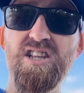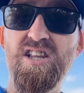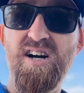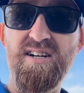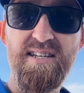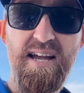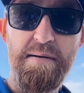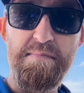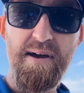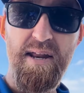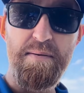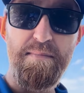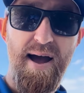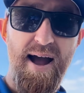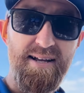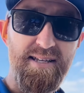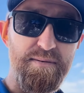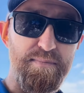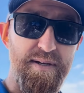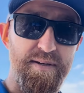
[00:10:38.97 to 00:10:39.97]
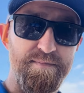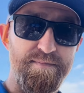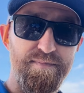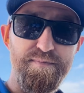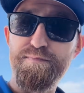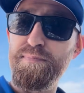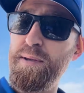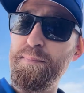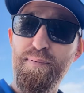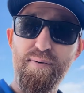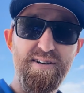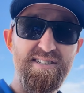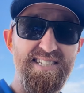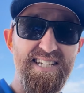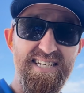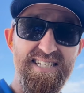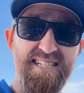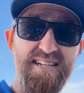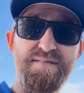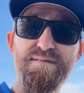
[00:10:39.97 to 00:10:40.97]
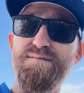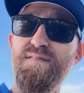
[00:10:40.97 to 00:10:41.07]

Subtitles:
a long time getting back to me. Be persistent,